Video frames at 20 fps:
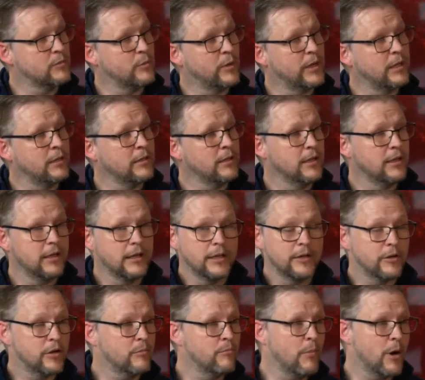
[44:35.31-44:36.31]
as well.
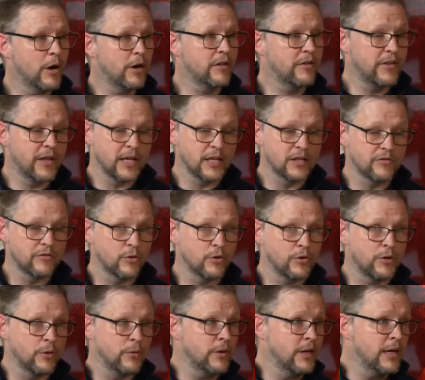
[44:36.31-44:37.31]
You can mark things for
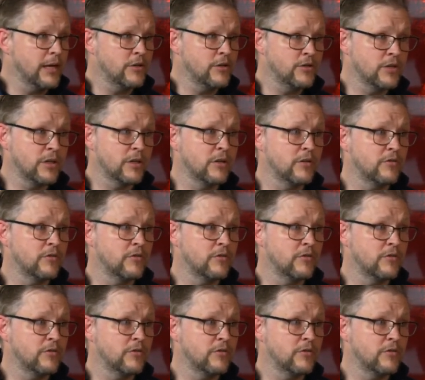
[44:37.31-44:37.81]
donations.